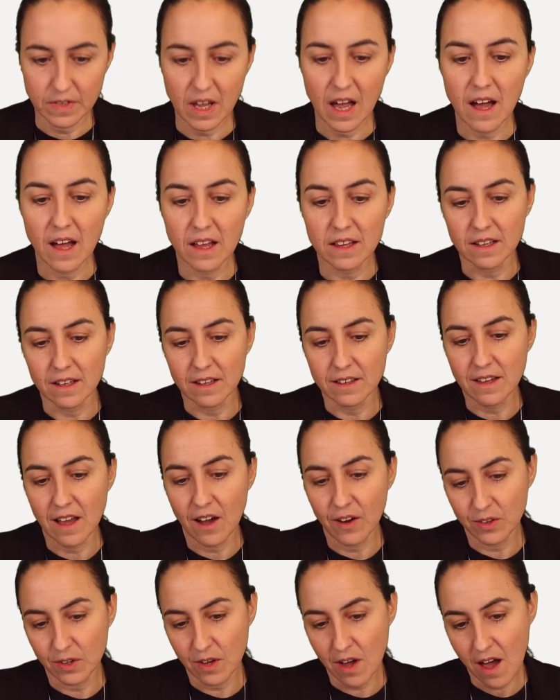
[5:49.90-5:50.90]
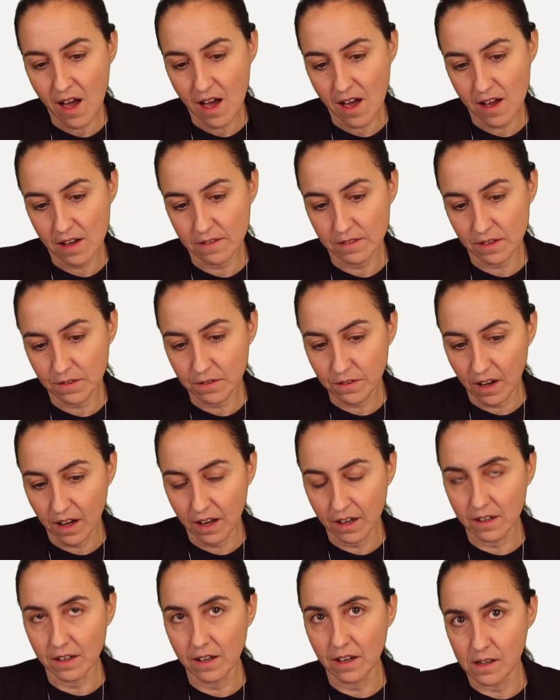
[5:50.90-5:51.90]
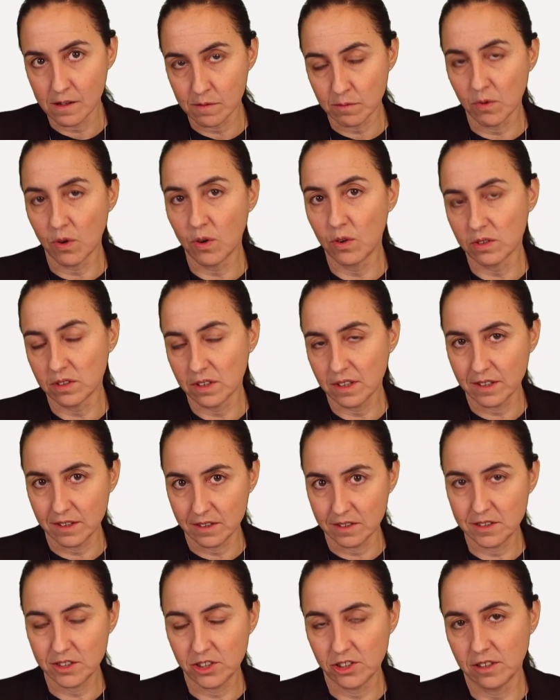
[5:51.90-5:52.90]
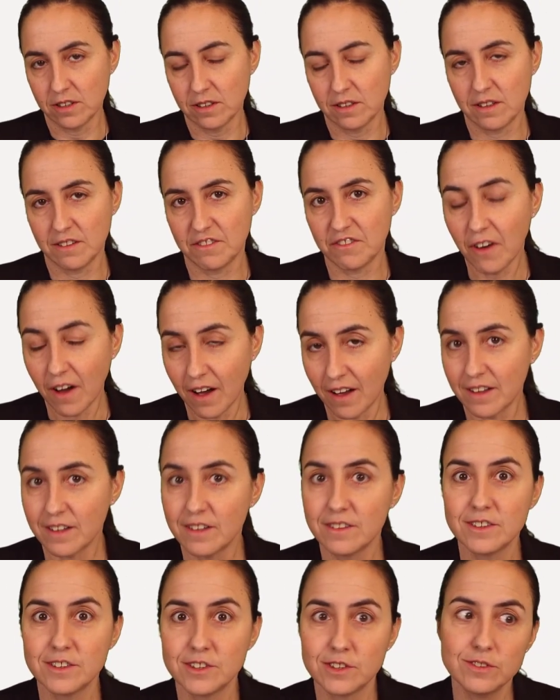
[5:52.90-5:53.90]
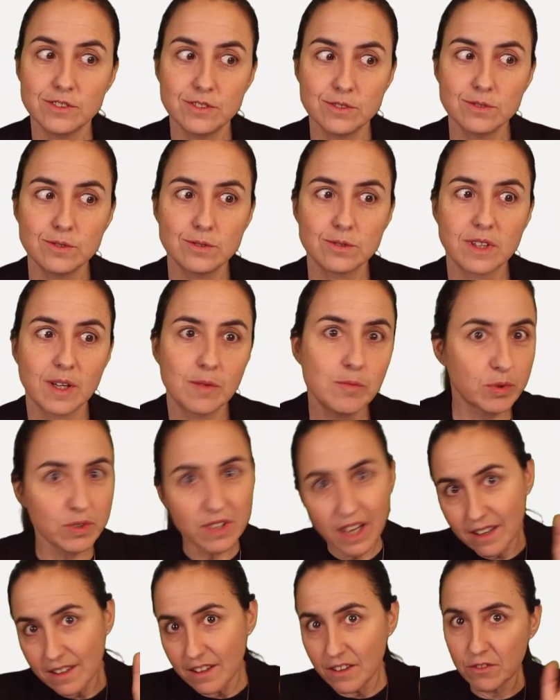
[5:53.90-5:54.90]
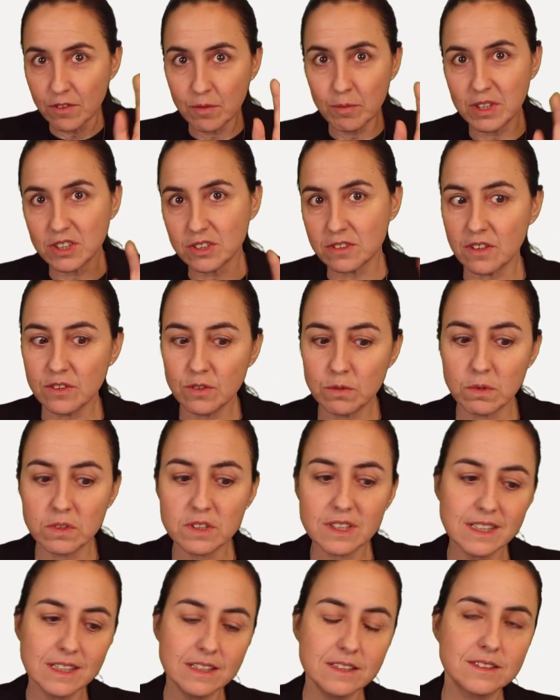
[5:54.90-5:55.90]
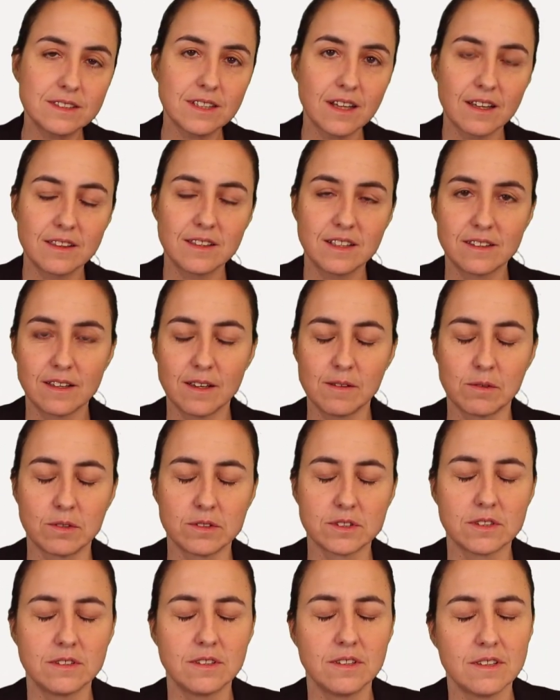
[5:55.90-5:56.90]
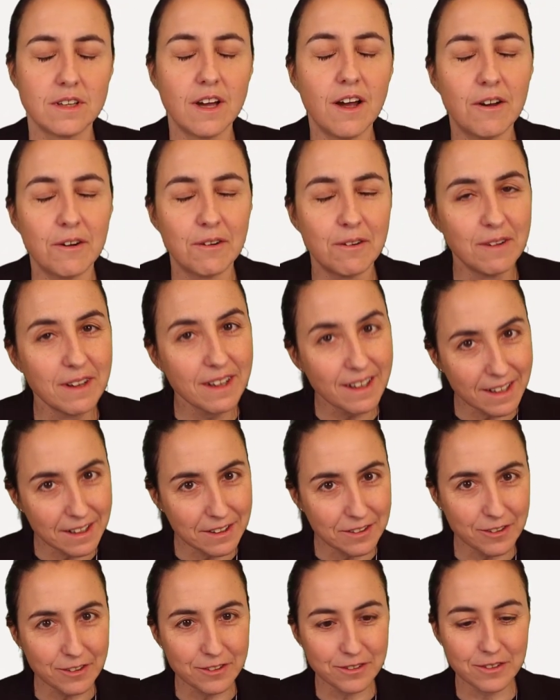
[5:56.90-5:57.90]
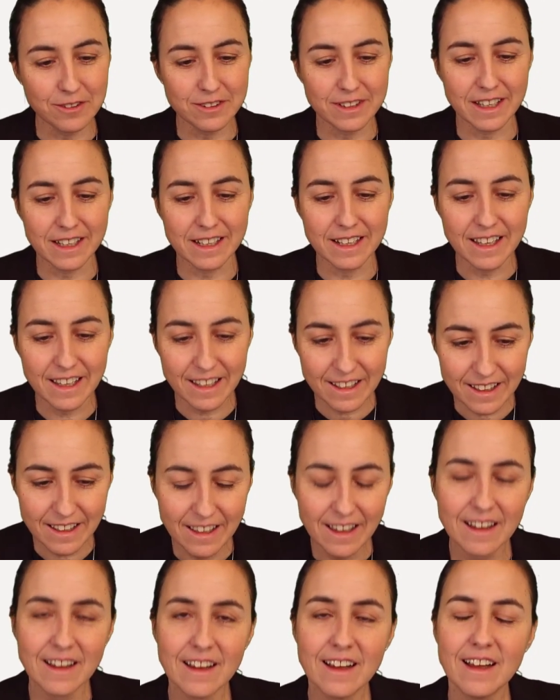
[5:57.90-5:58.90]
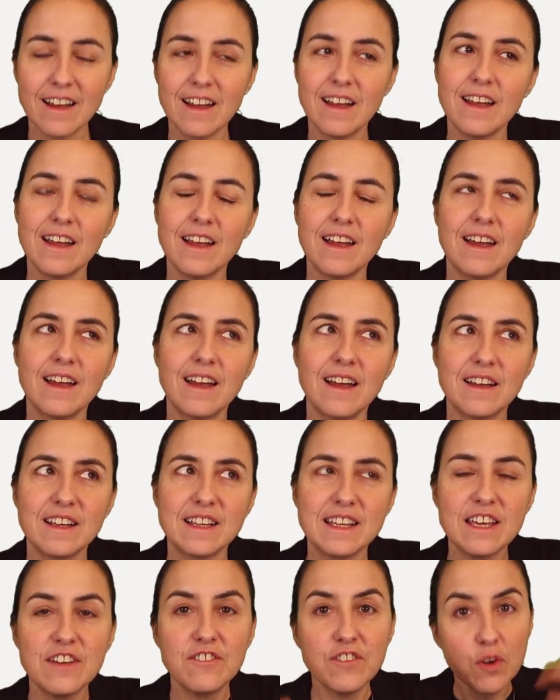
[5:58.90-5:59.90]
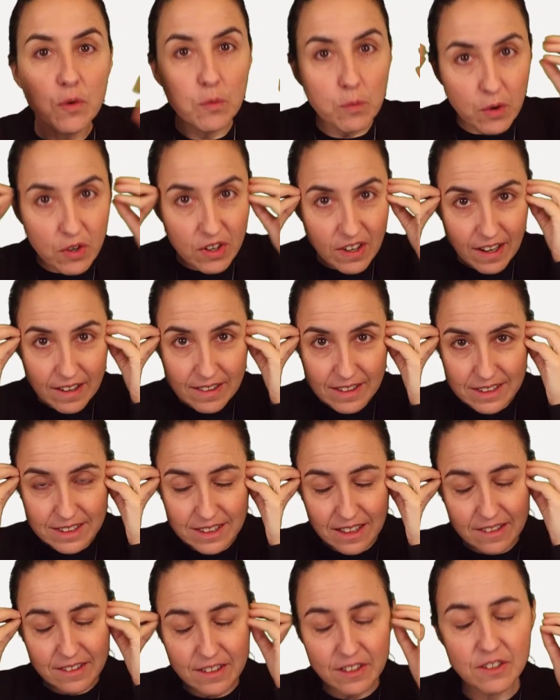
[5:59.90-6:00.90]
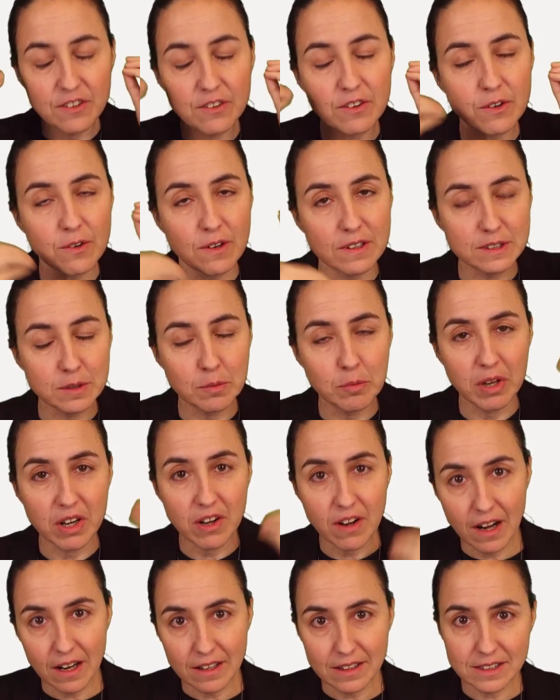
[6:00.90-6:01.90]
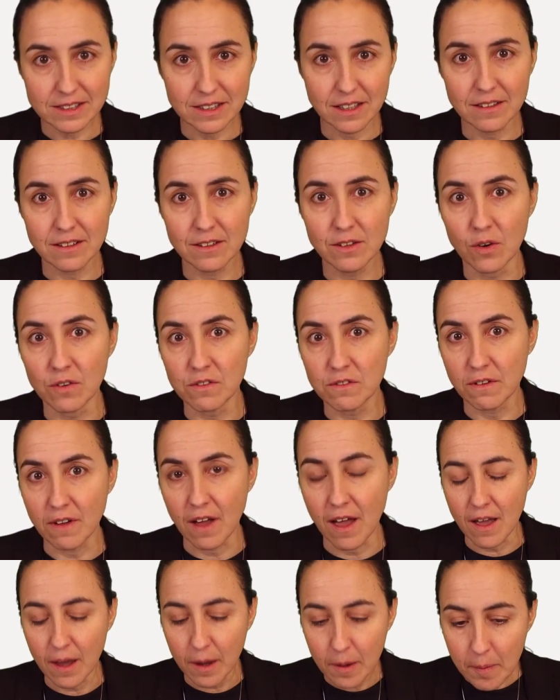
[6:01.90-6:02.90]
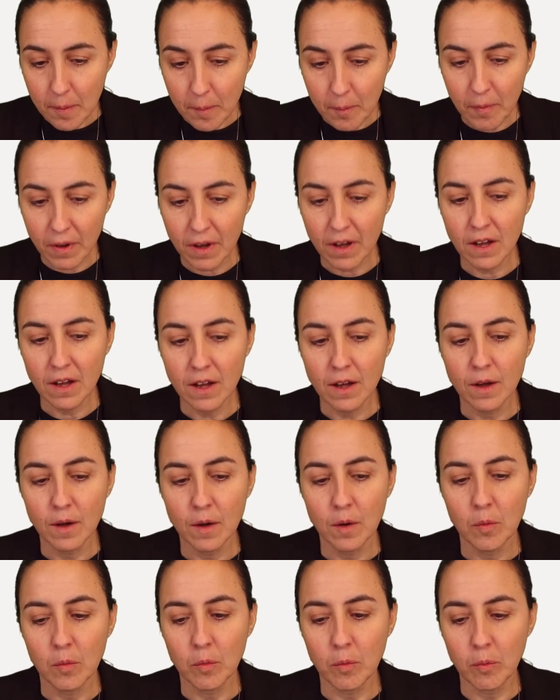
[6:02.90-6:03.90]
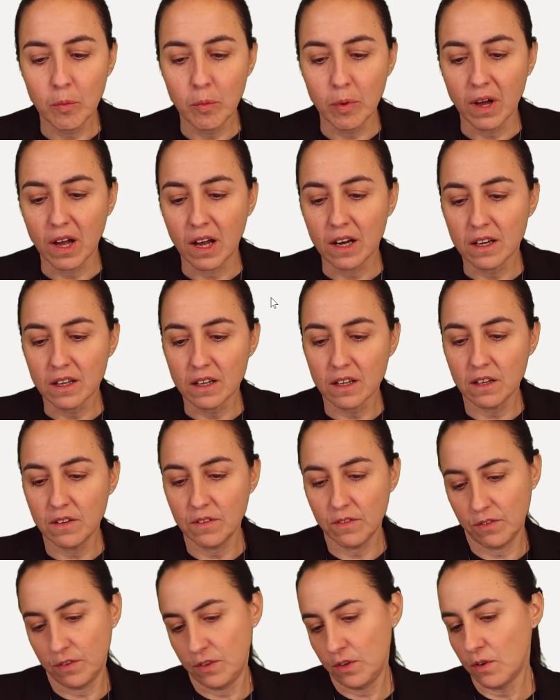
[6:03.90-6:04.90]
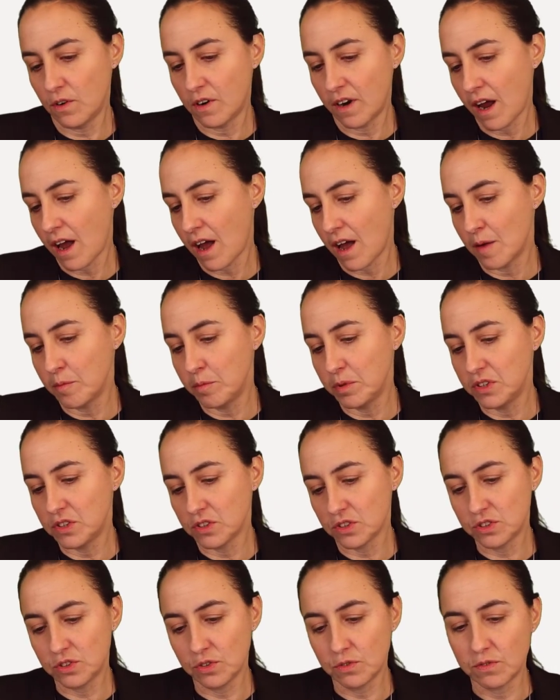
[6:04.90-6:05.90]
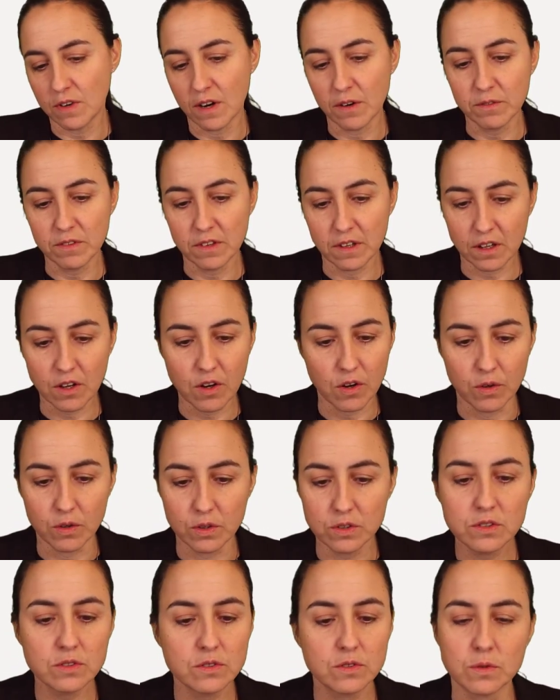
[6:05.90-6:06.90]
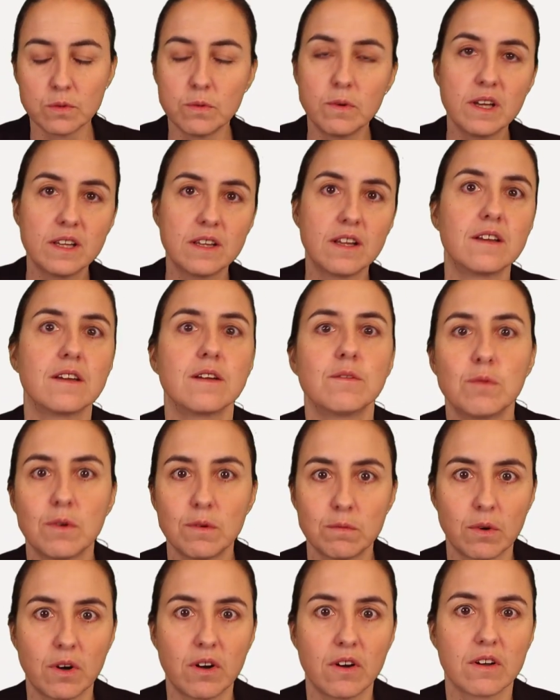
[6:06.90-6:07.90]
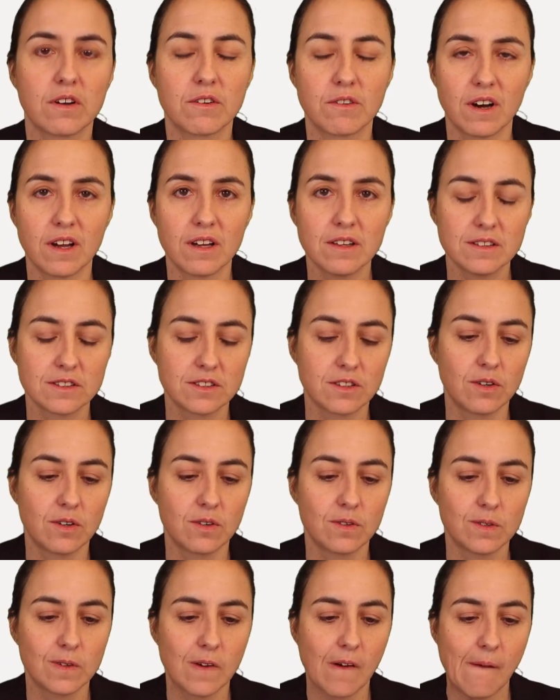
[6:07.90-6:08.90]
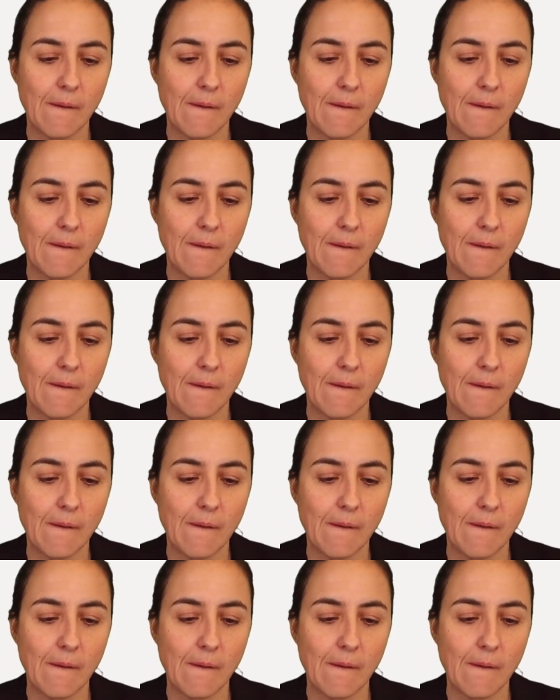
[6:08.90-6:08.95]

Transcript: And now you have the file name on each file, so you can put any information that you want inside the table. So really useful technique. If you want to understand it, it requires a better understanding of M, but if you're happy just to round the code to do it, and it will work, right? So